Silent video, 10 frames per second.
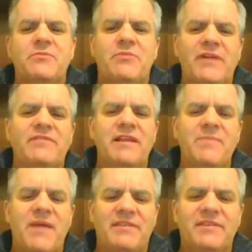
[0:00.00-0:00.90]
with you
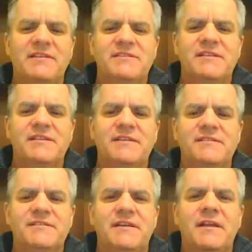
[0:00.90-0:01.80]
briefly about these
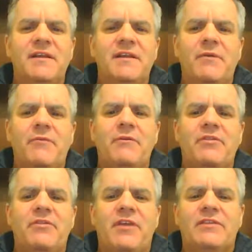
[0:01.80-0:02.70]
things. And we
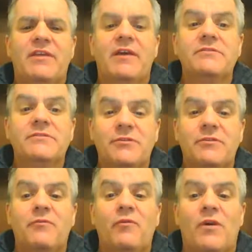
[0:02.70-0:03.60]
want to thank those
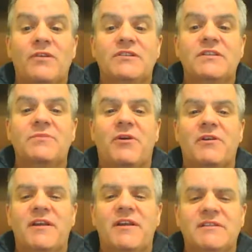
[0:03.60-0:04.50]
who are watching the
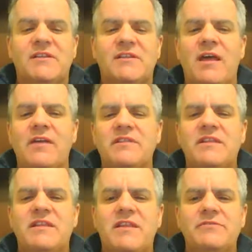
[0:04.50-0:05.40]
broadcast live
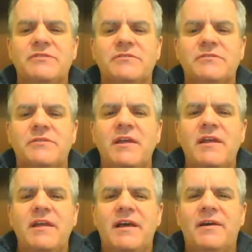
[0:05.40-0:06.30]
and then those who will
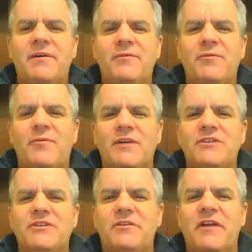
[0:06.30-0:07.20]

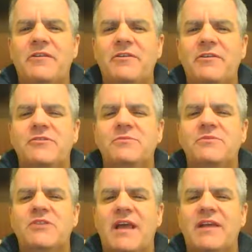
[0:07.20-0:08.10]
watch it on our YouTube
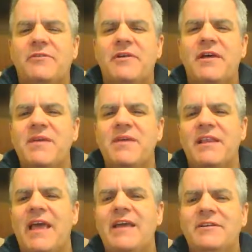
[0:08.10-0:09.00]
channel a bit
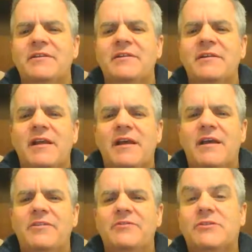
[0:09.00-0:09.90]
later.
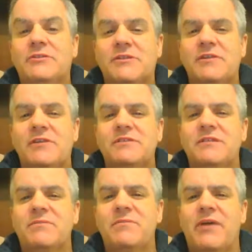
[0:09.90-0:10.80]
There's also
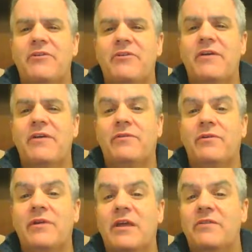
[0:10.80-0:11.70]
some other
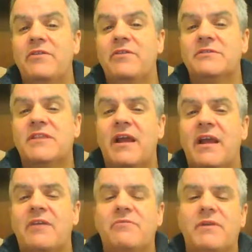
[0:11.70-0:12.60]
helpful interviews
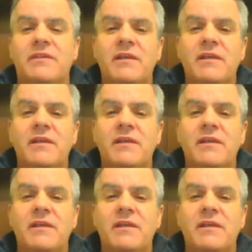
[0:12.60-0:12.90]
there with